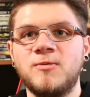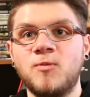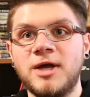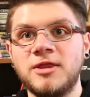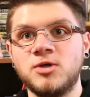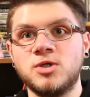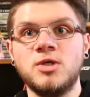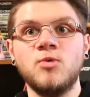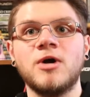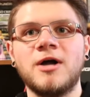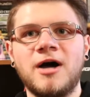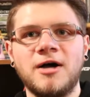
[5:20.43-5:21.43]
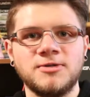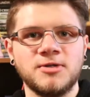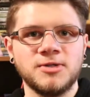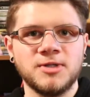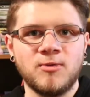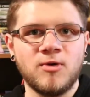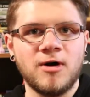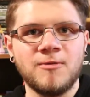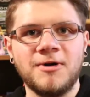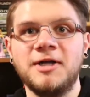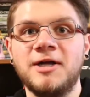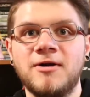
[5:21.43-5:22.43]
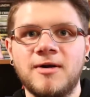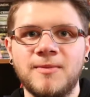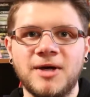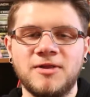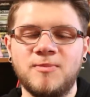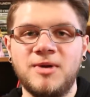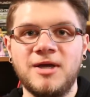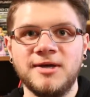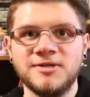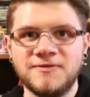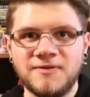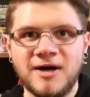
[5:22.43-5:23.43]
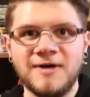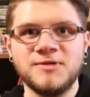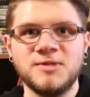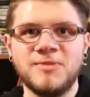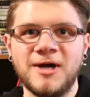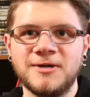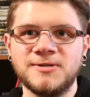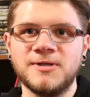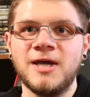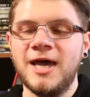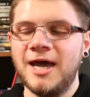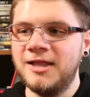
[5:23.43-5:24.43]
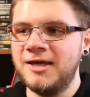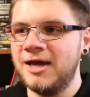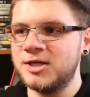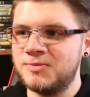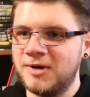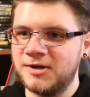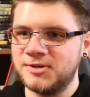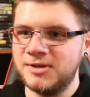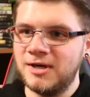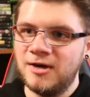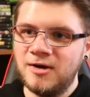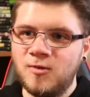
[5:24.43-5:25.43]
and when there's newer consoles, like we're already hearing about the PS5 specs and the Xbox